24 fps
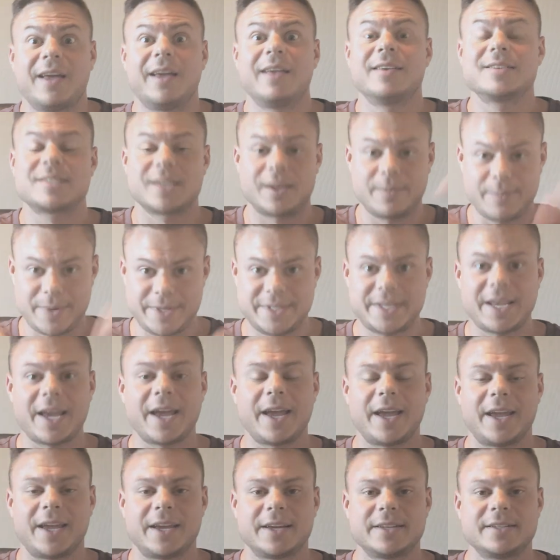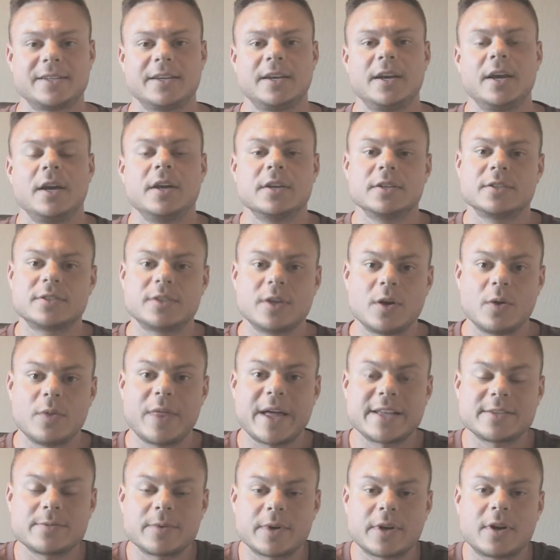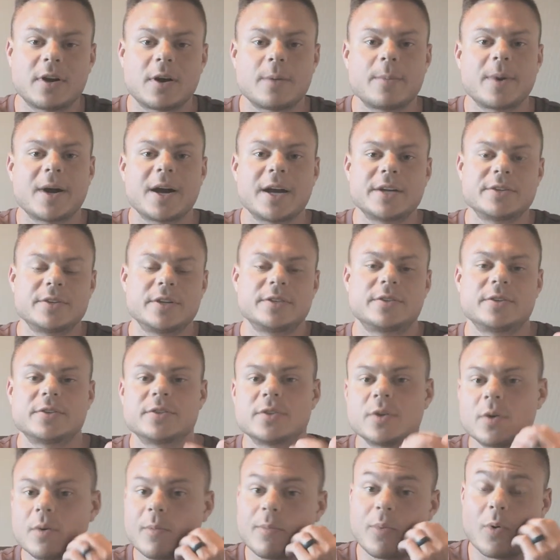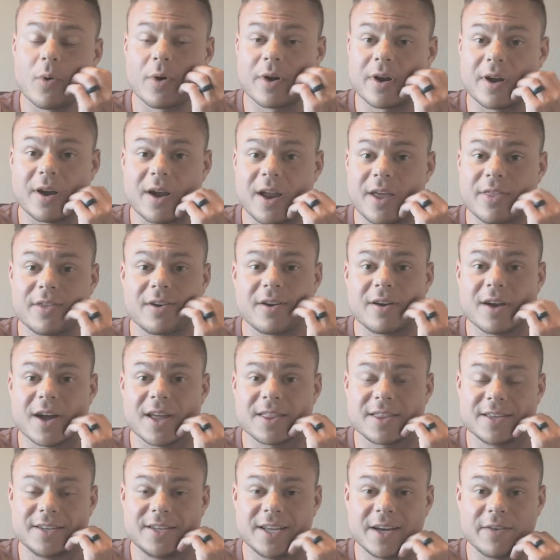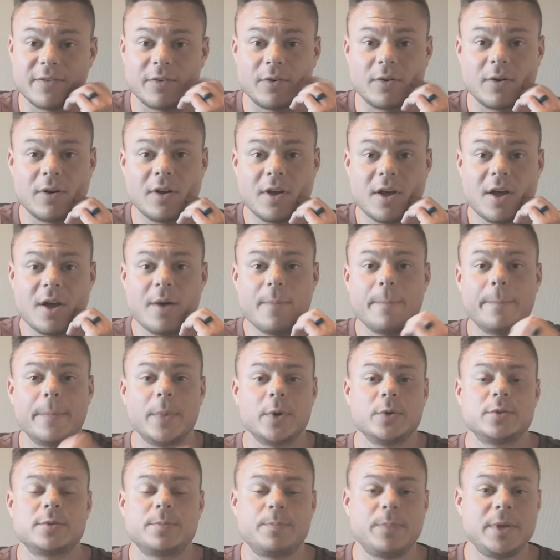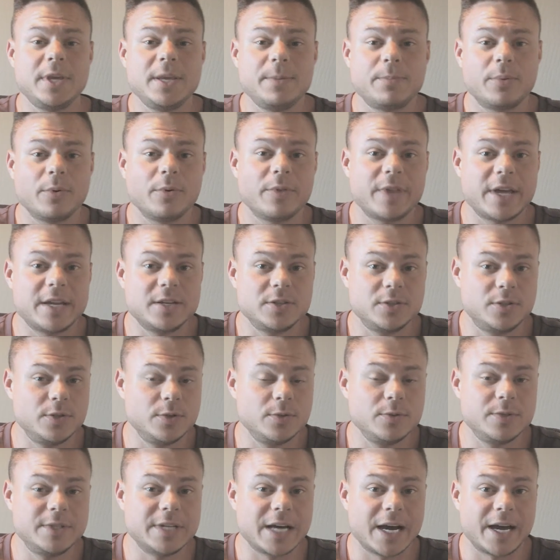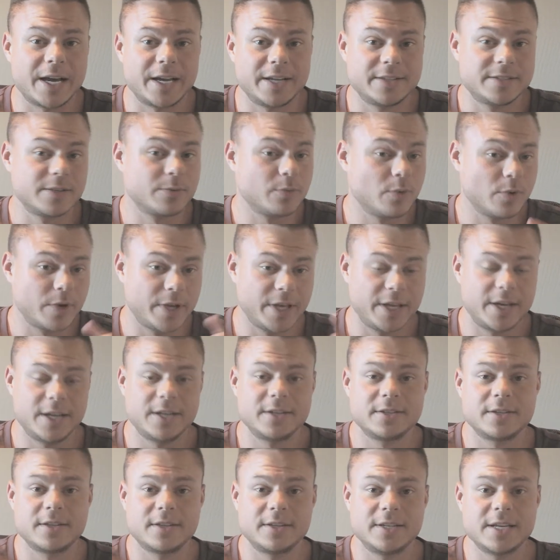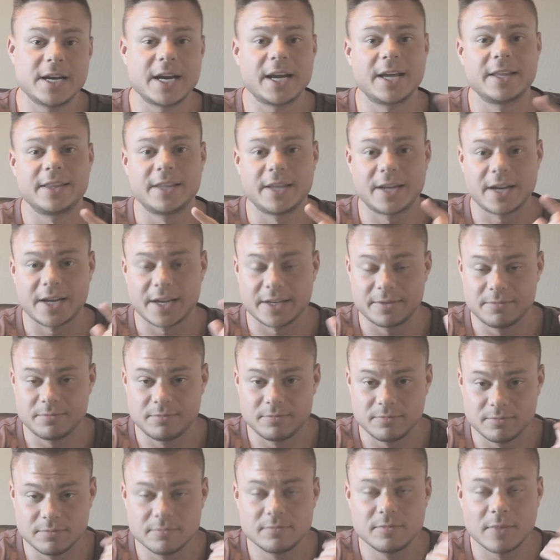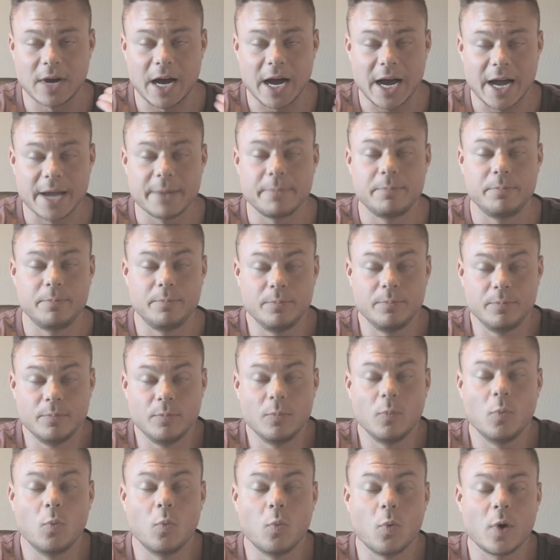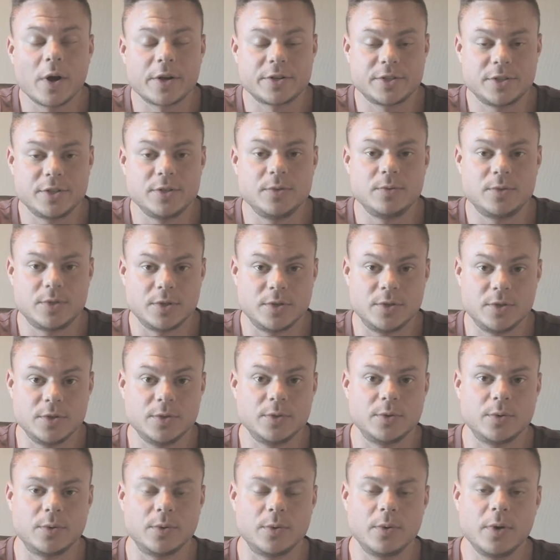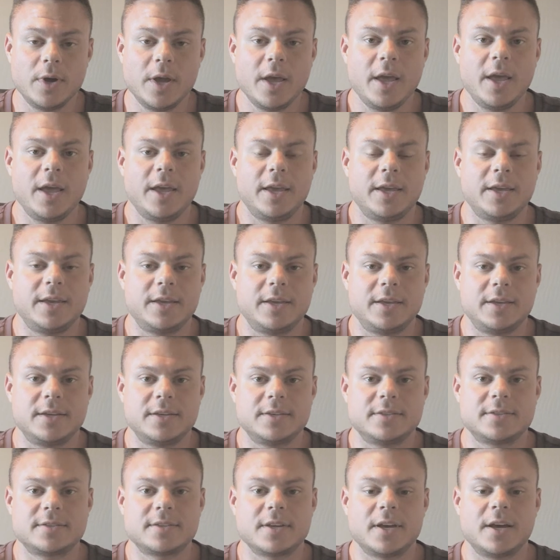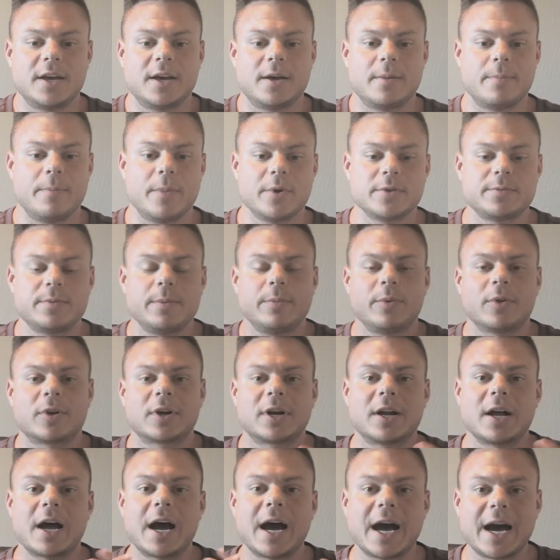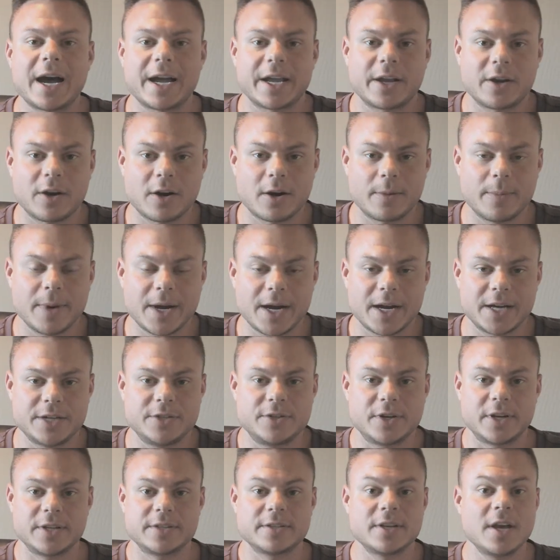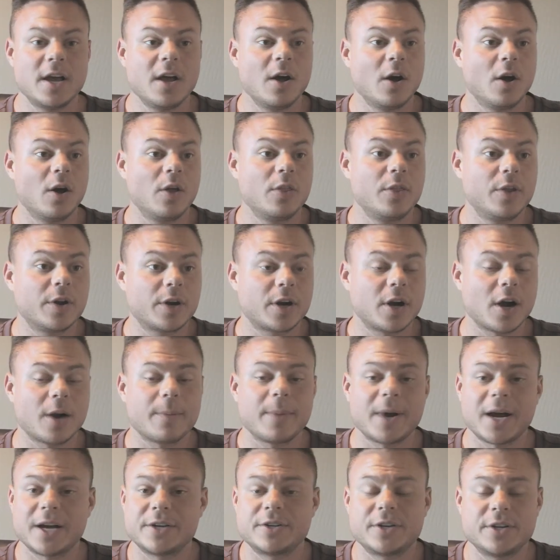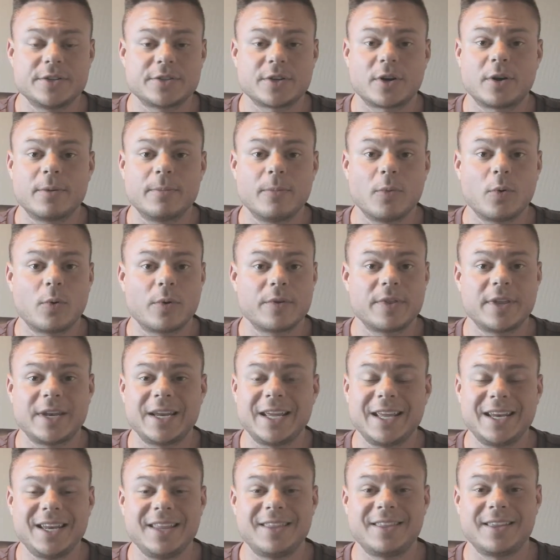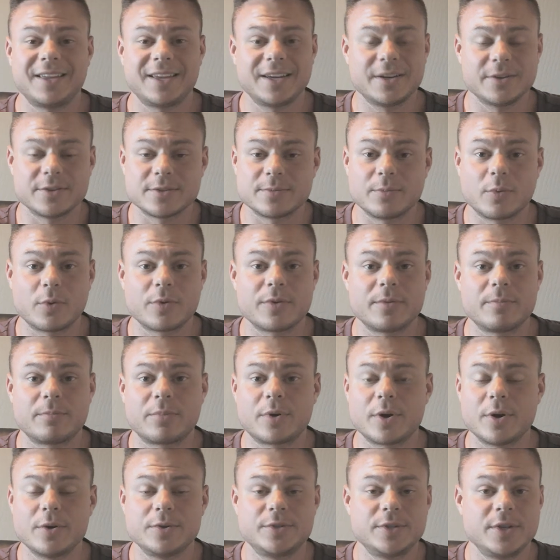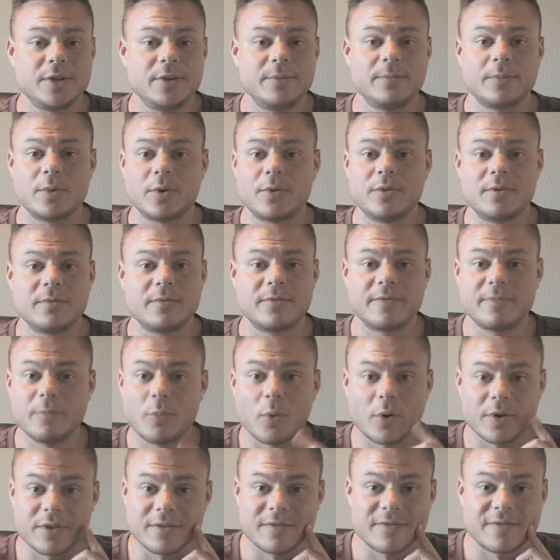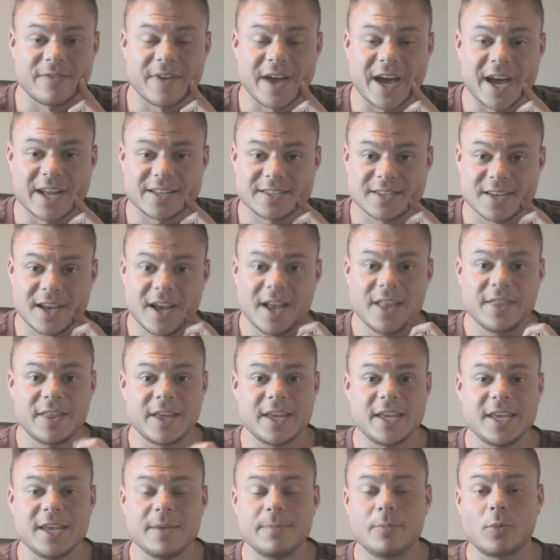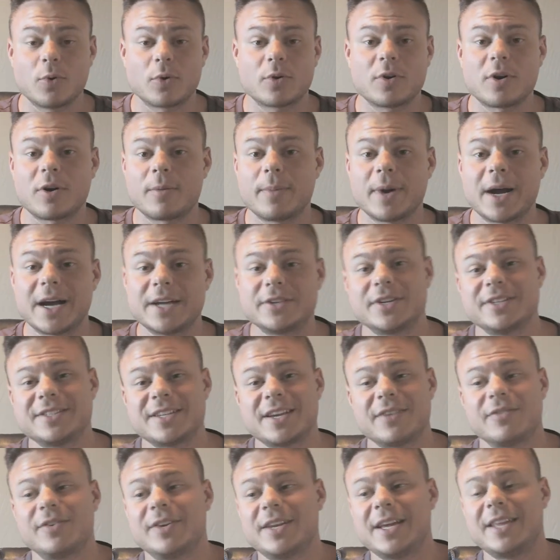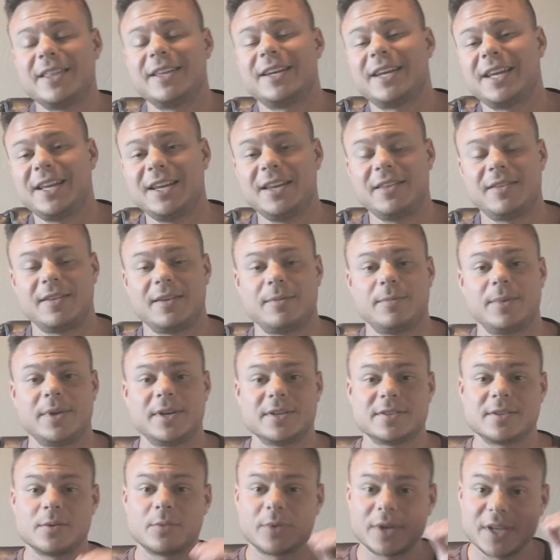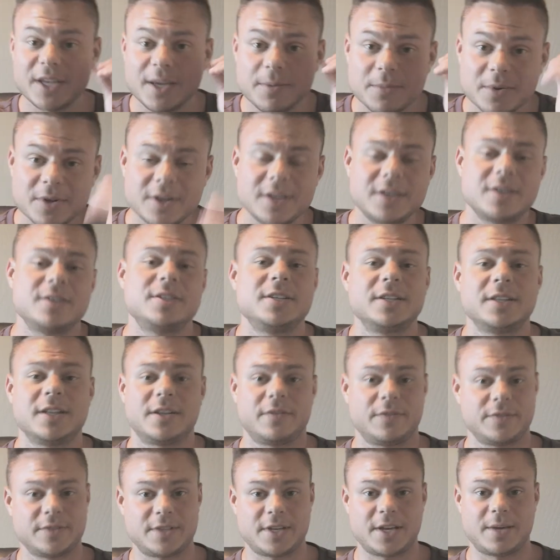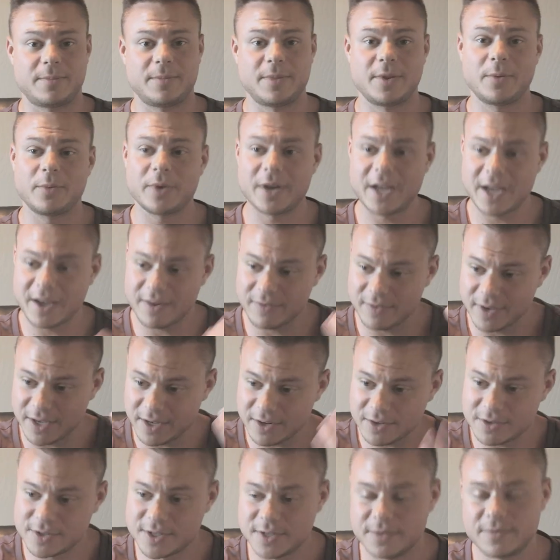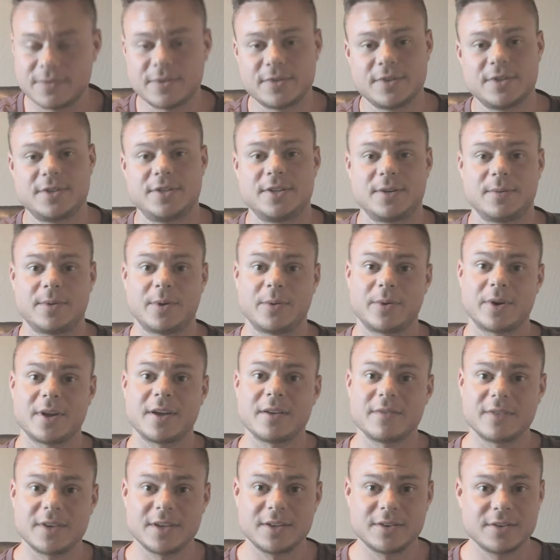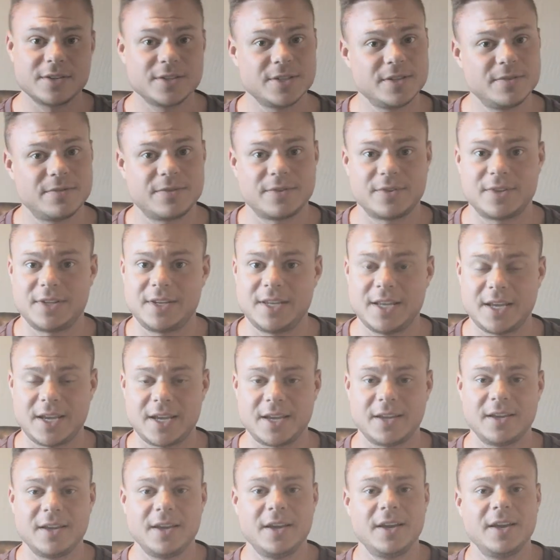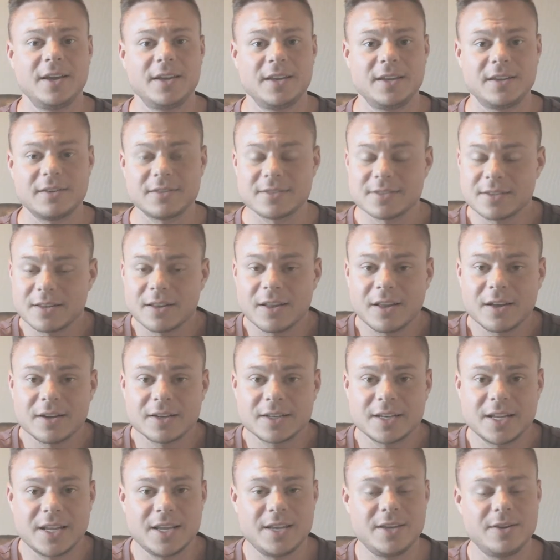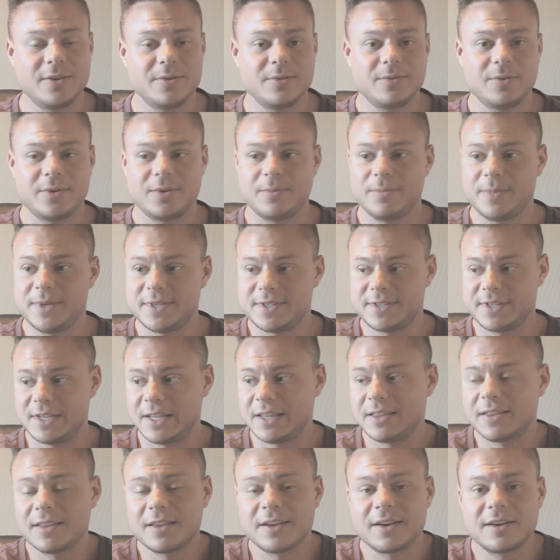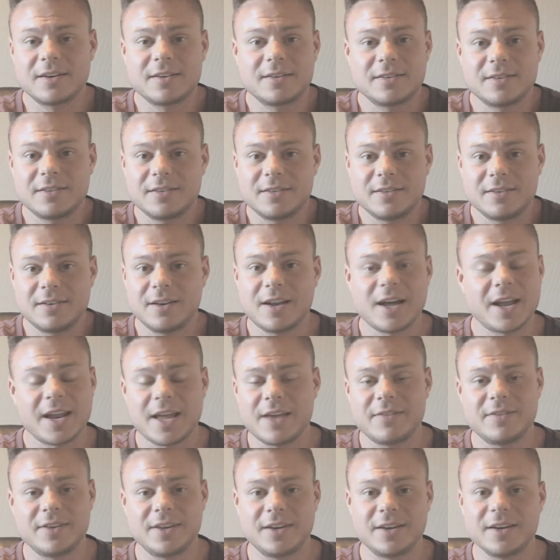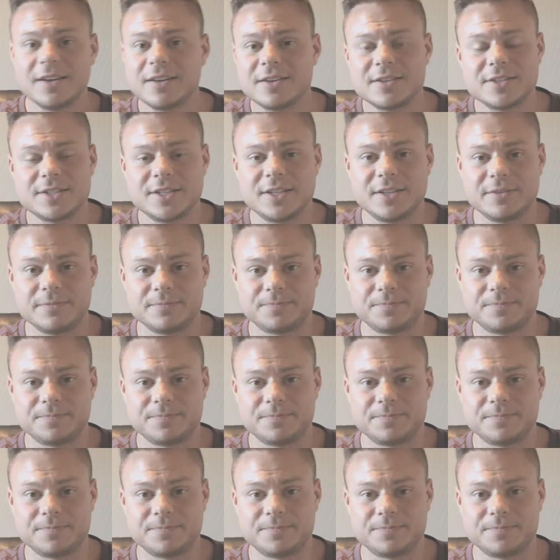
It's going to be tanked. So that's why carbohydrates are so important, and they're not the devil. Most people that do diets, and we'll get into the diet that I want you to do, is most people are high carbohydrates. Their carbohydrates are more than anything else, more than protein, more than fats. They eat more carbohydrates every day than anything because they want to keep their energy levels up. They want to have energy for the gym. They want to have energy for the day. It's a long day. You don't want to be sitting there not having any energy.